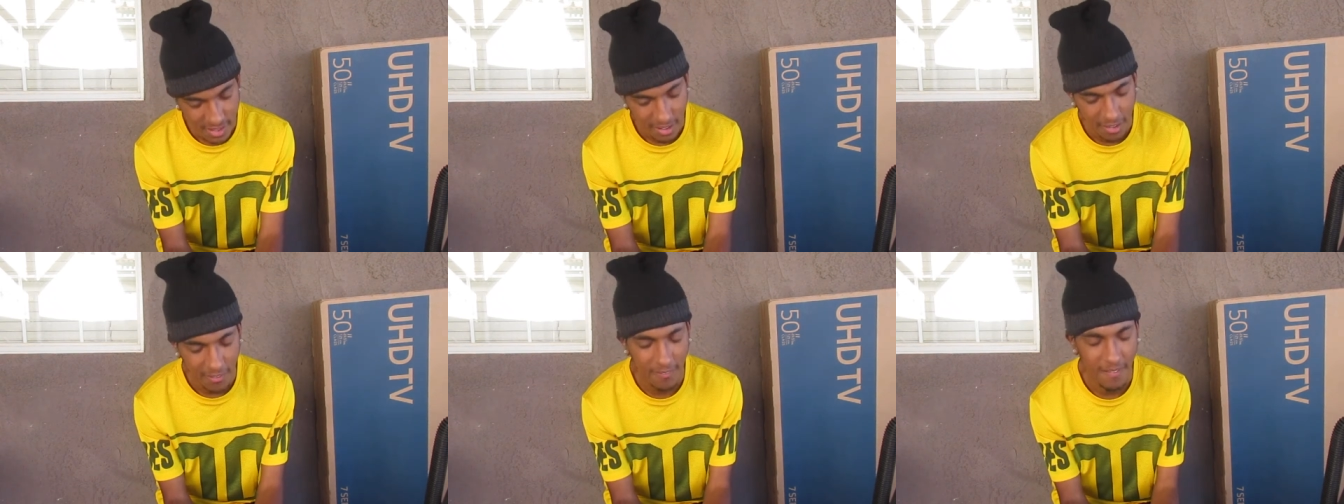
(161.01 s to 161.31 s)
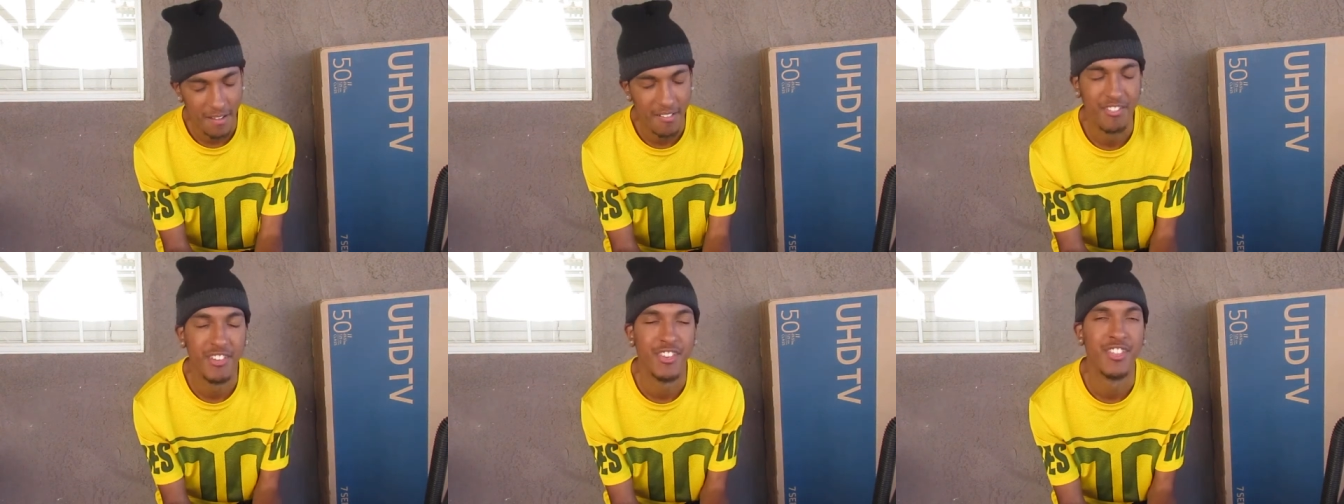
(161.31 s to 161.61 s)

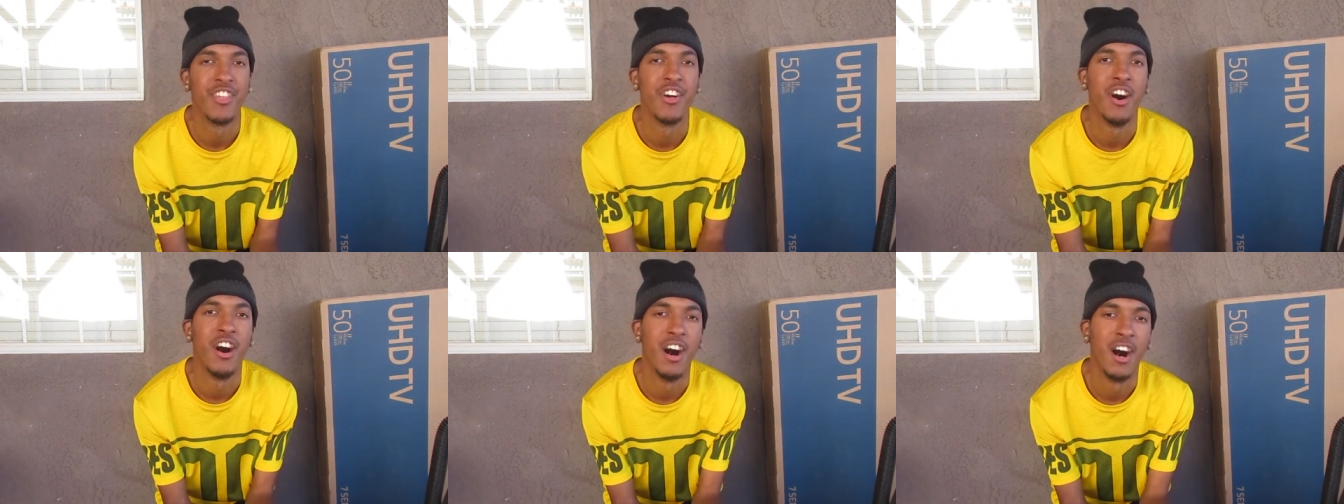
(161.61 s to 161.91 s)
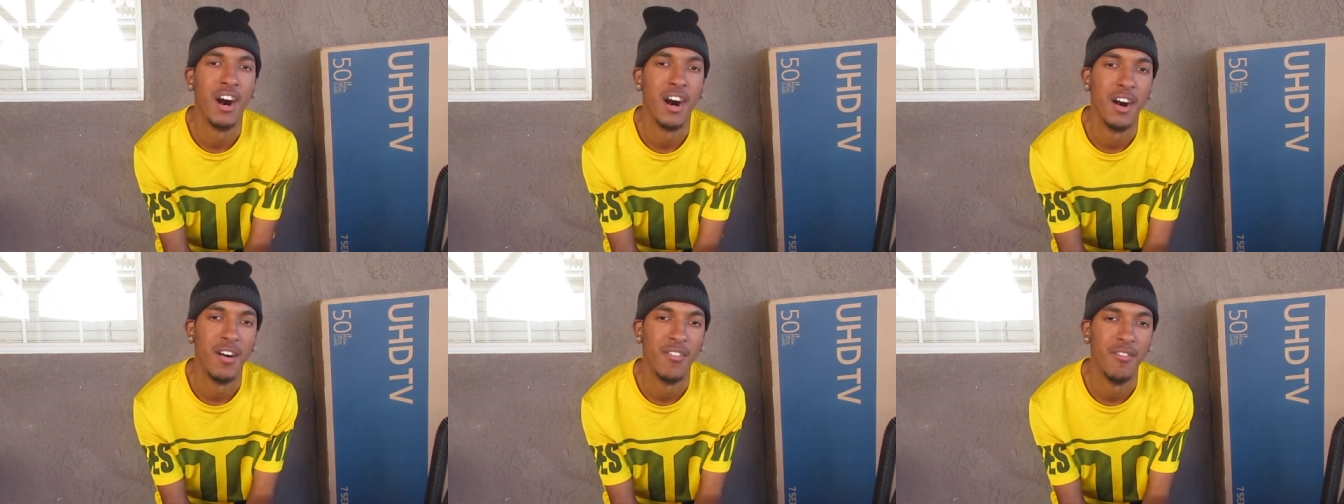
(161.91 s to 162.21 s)
eleventh
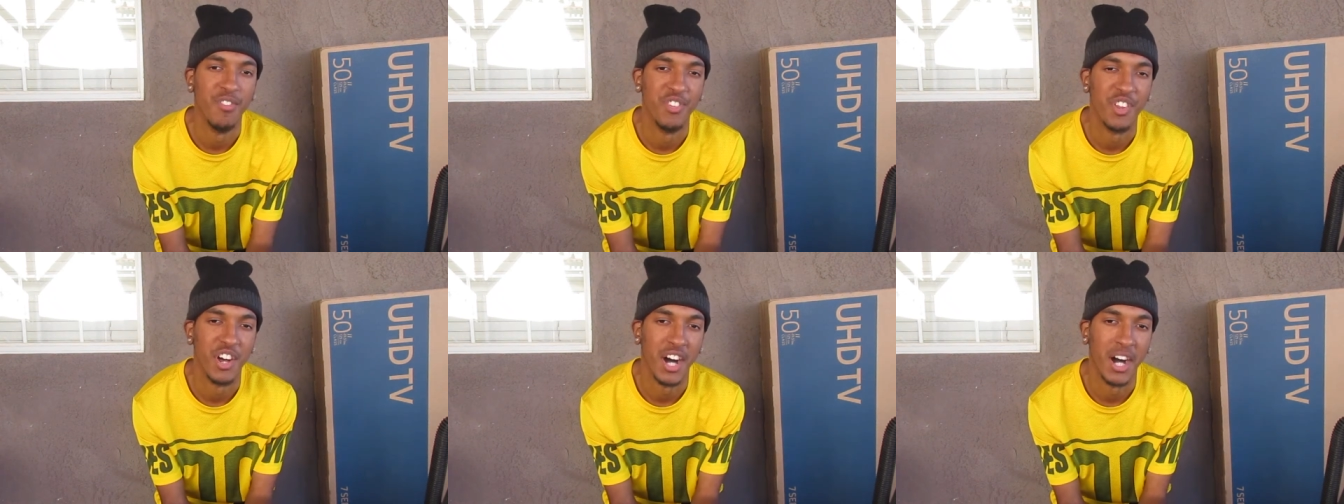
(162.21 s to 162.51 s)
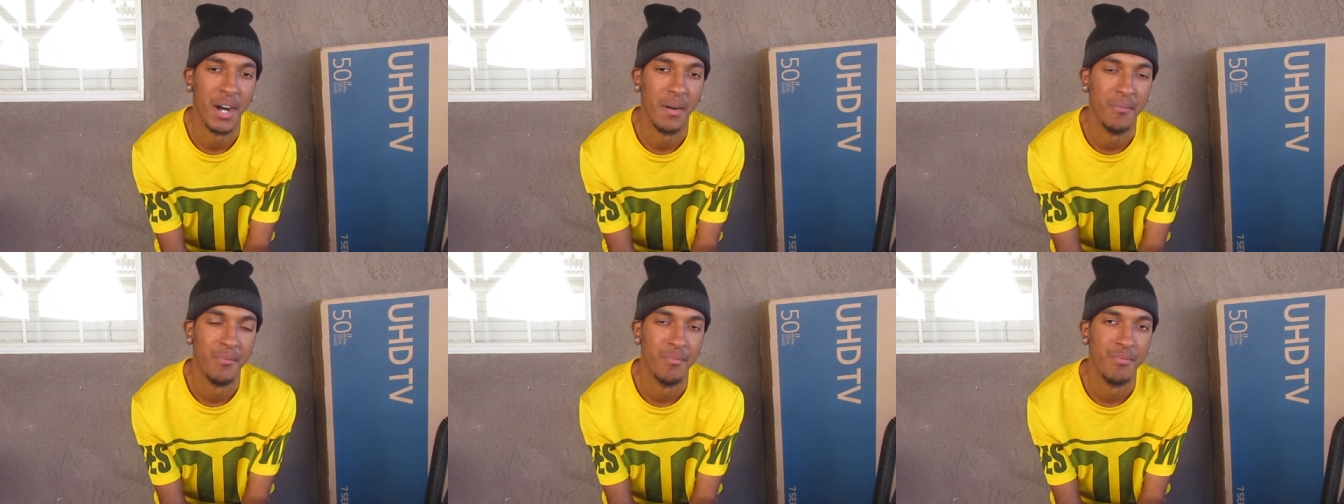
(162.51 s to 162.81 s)
um,
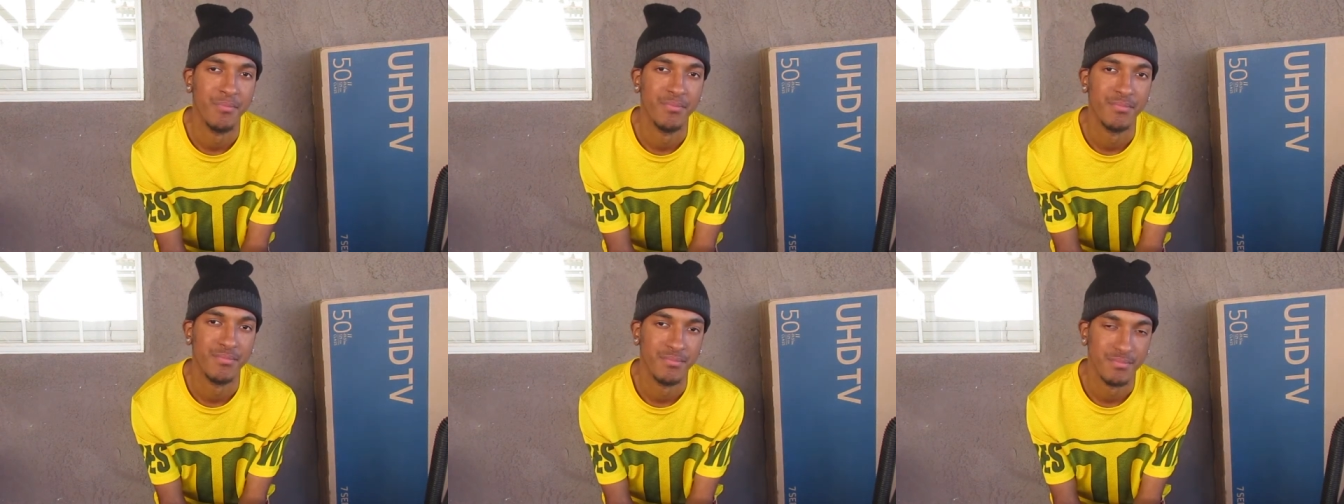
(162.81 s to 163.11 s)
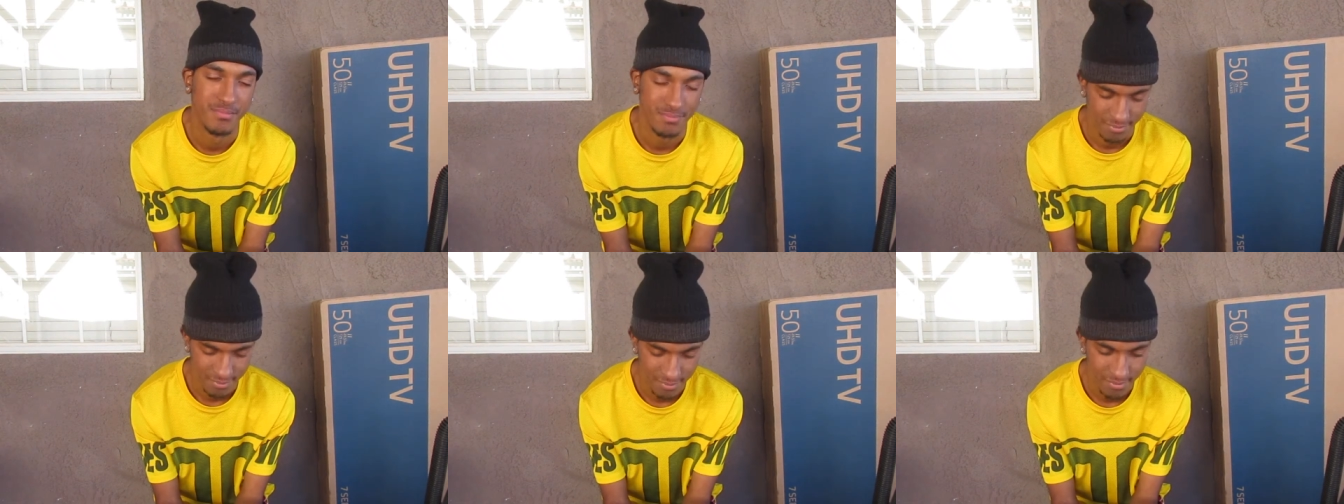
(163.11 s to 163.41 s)
time
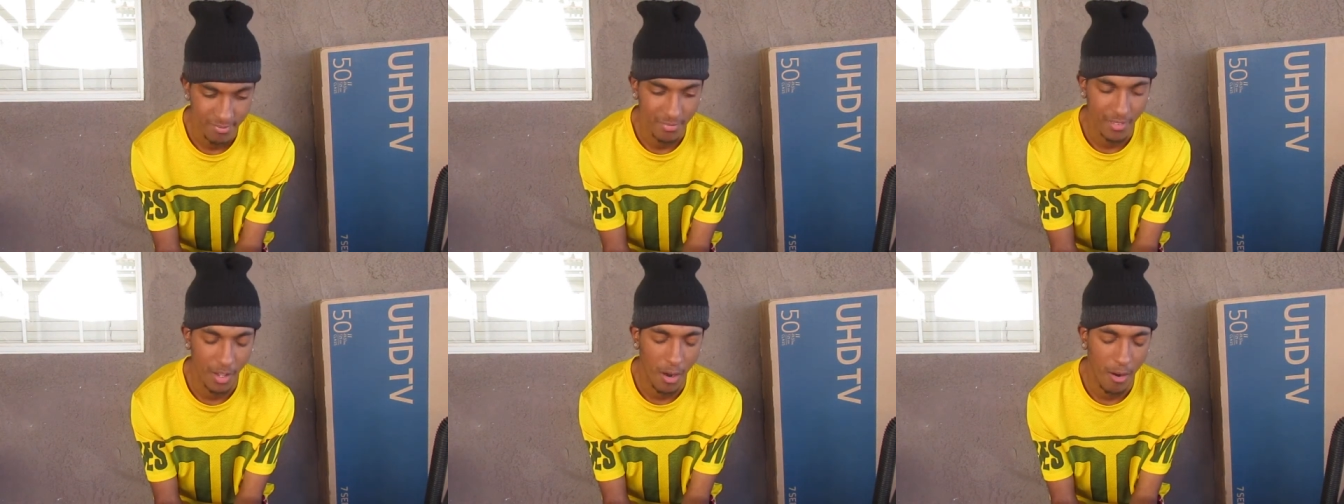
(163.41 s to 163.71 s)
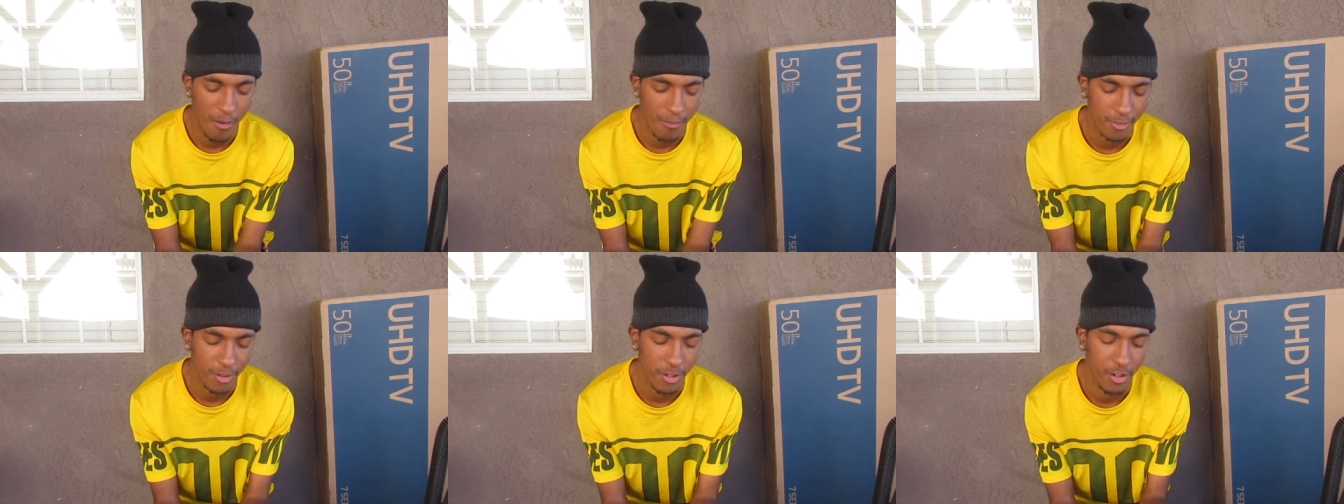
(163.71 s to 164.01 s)

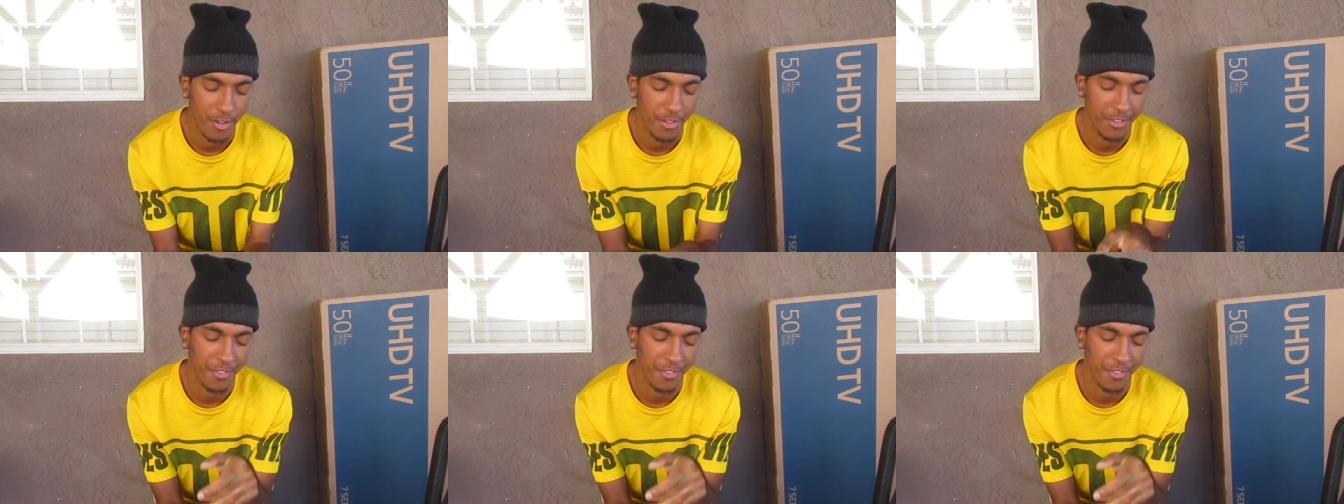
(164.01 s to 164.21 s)
overall